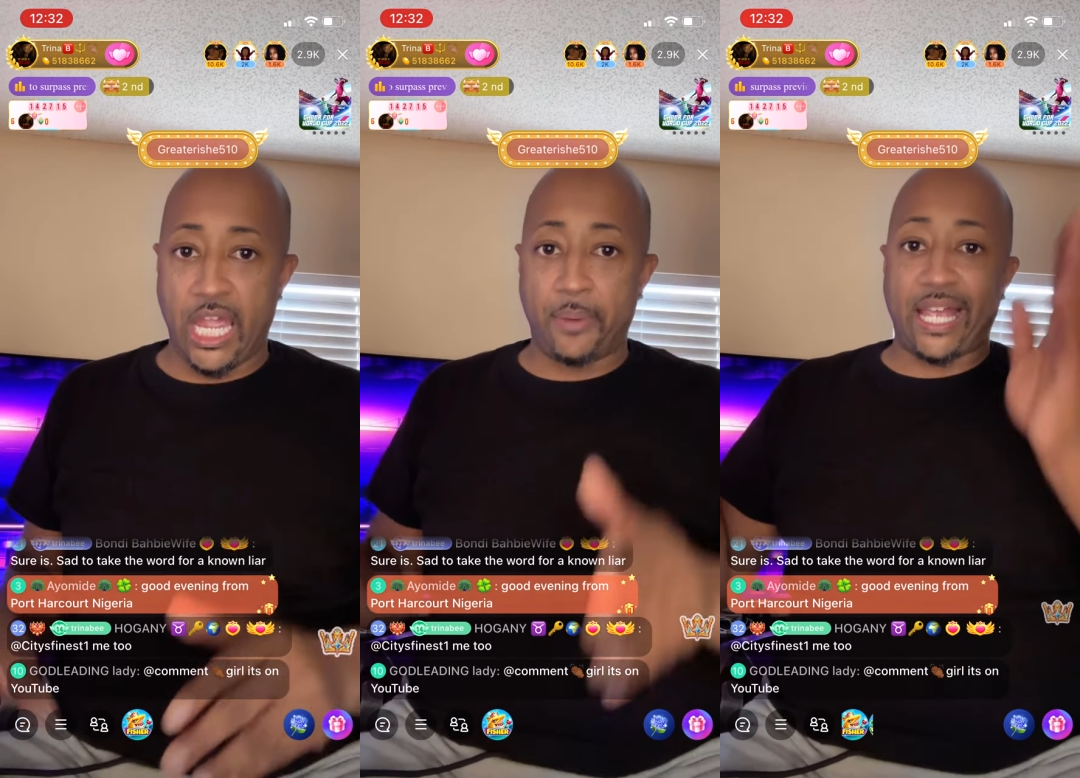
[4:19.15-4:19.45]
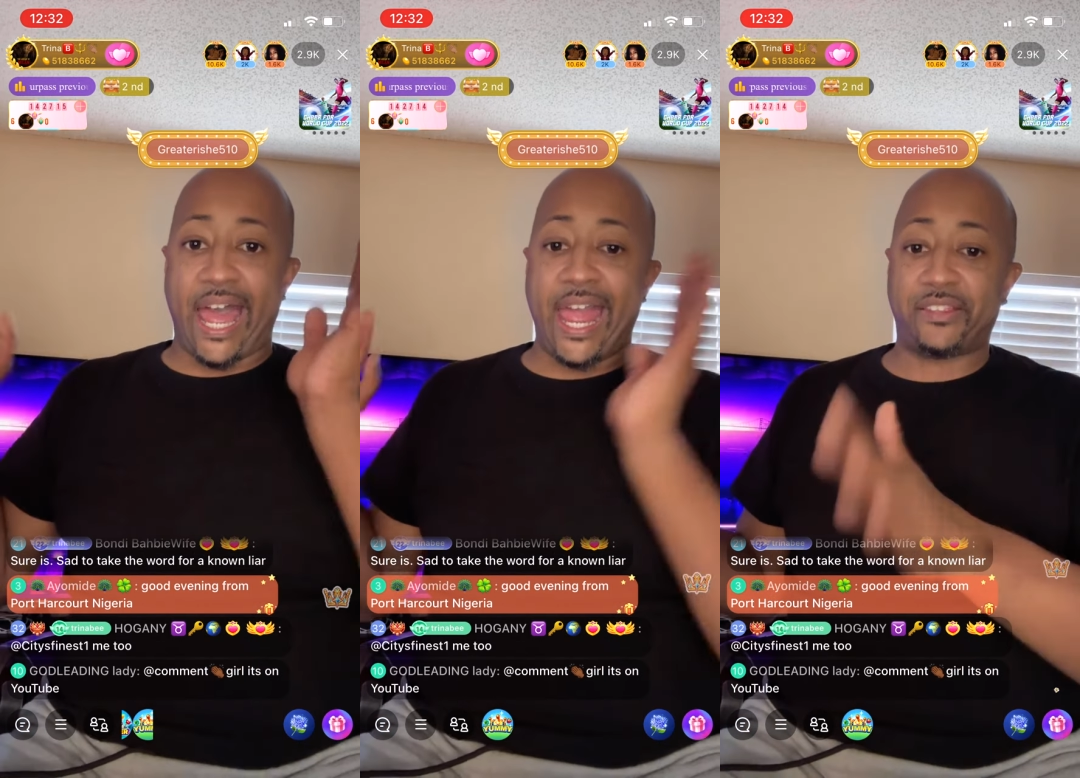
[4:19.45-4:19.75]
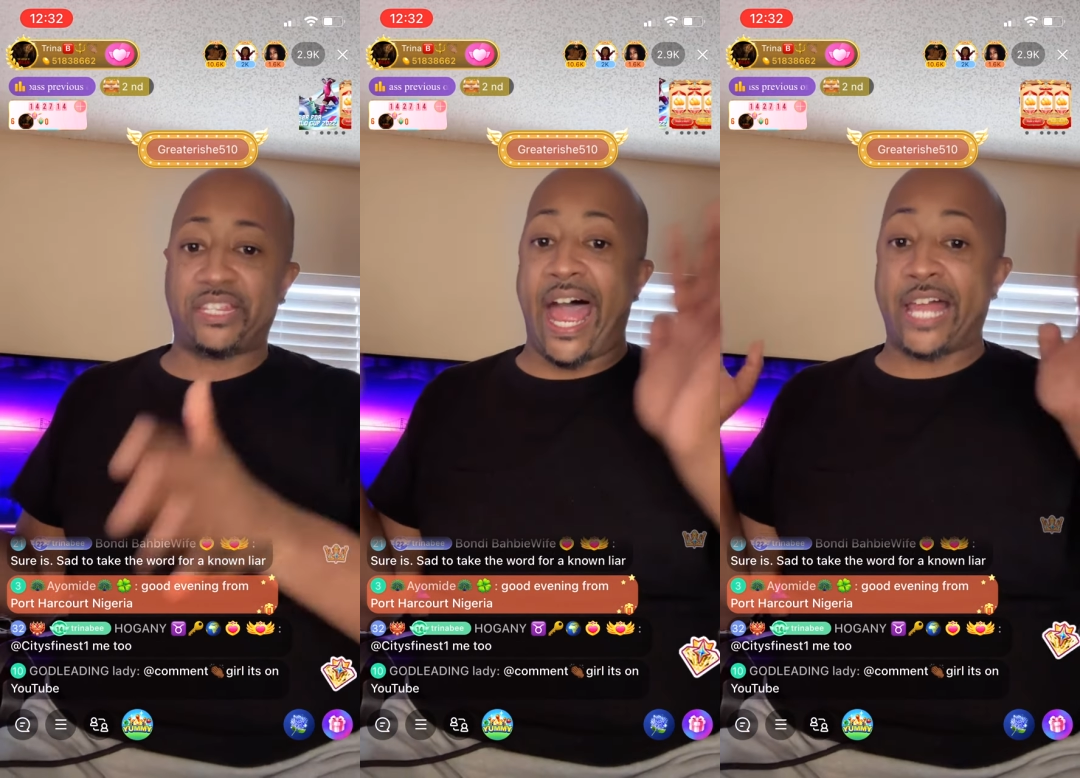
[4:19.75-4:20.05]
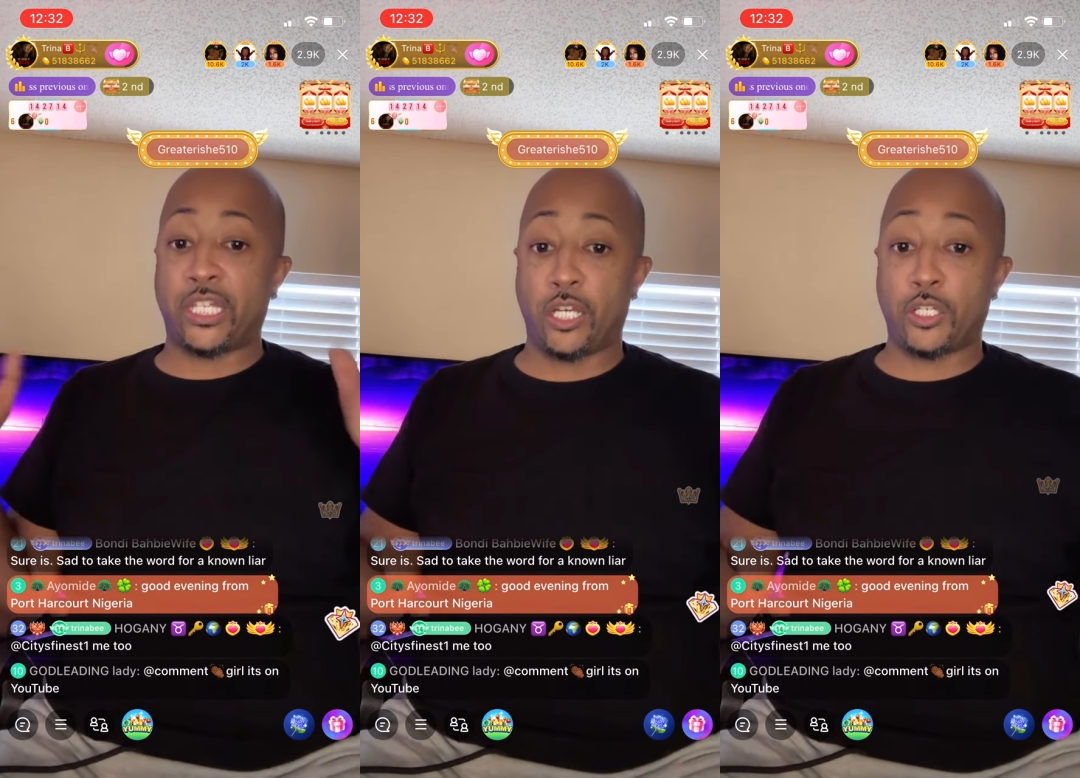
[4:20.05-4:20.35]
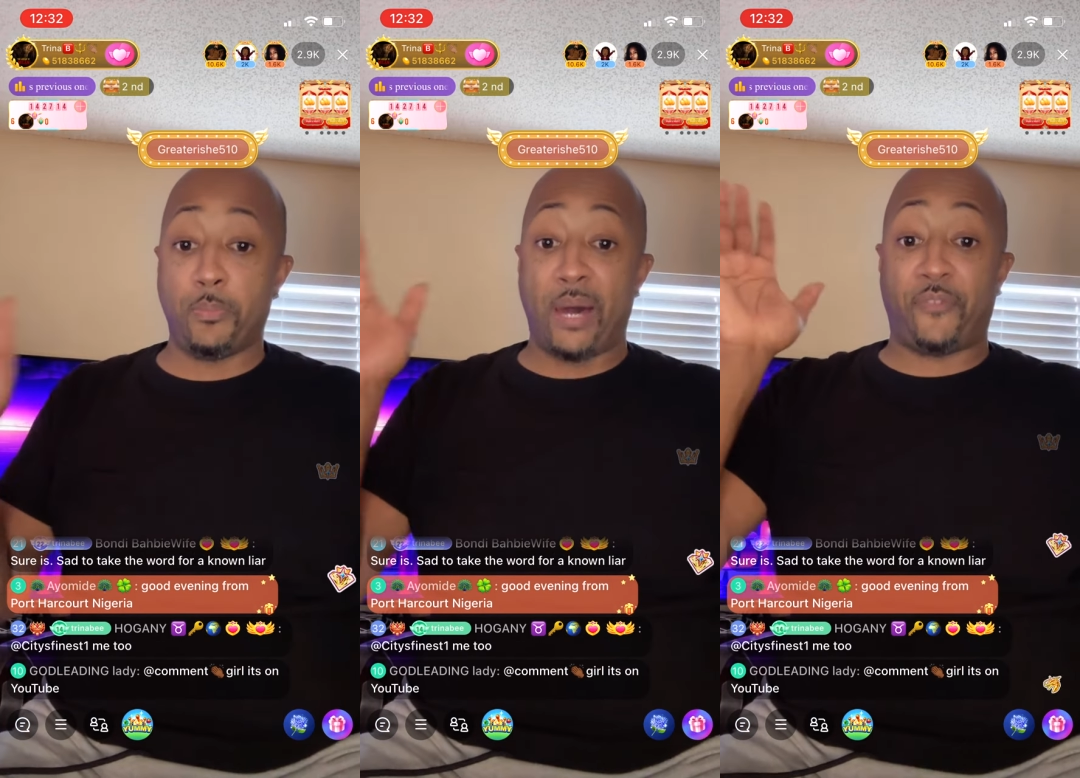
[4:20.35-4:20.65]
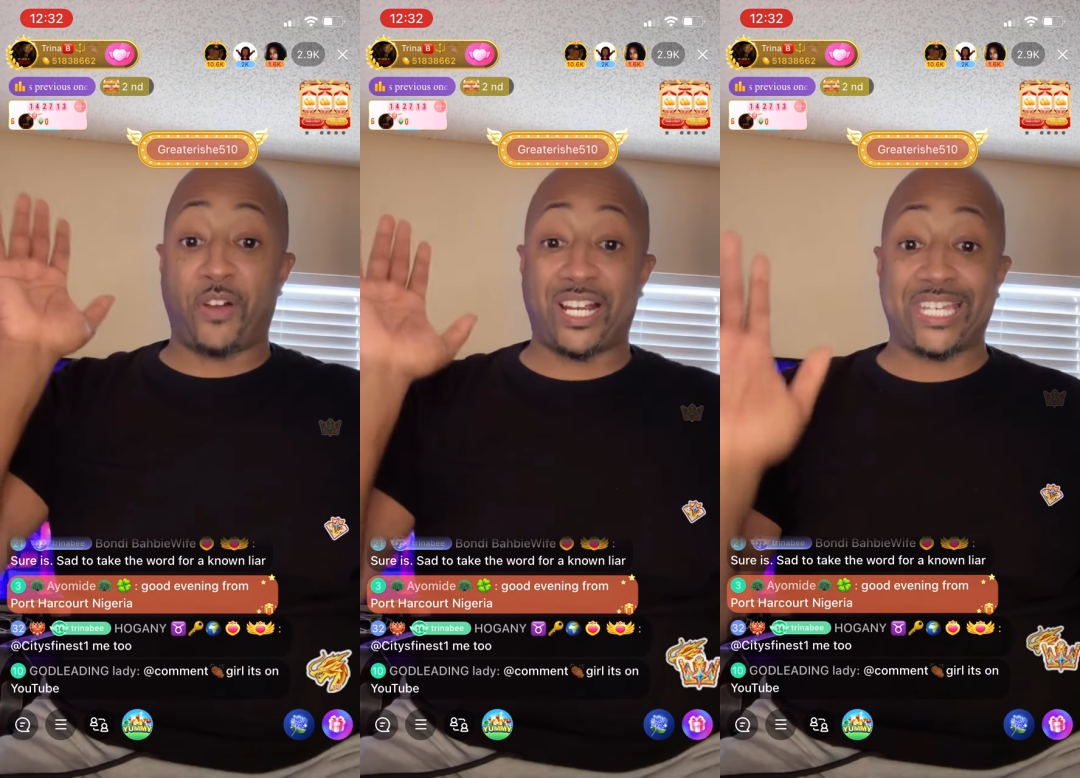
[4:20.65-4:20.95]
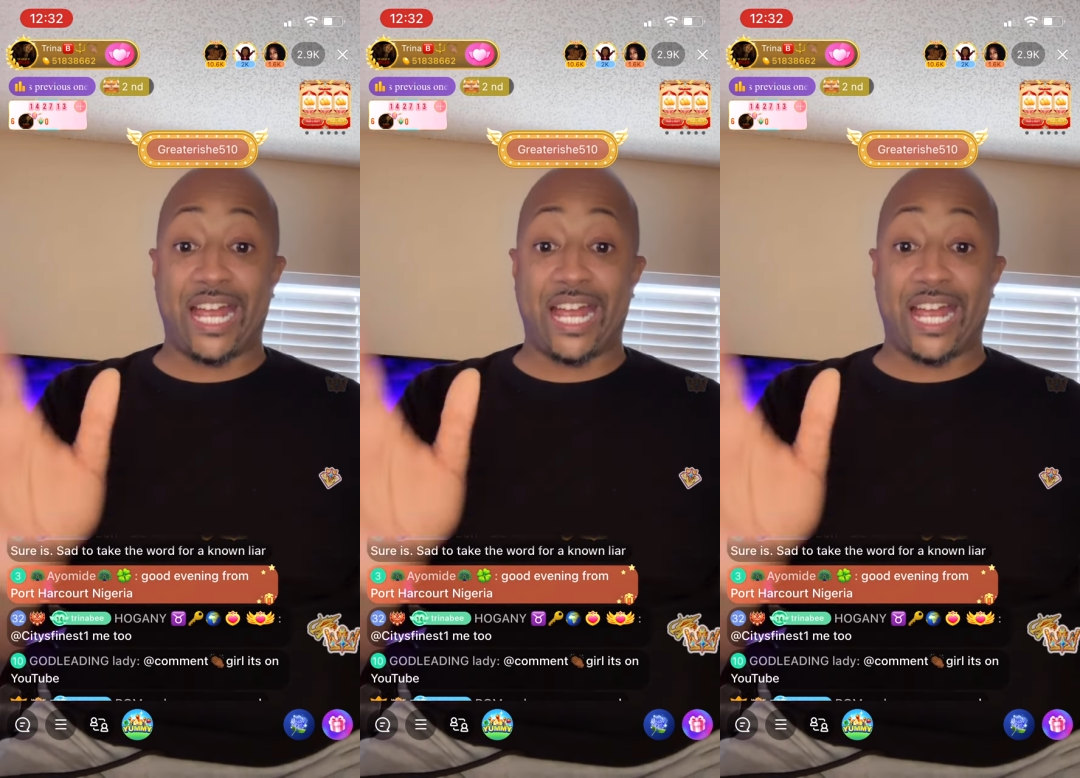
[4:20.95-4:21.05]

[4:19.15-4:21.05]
It was 8,000 of you motherfuckers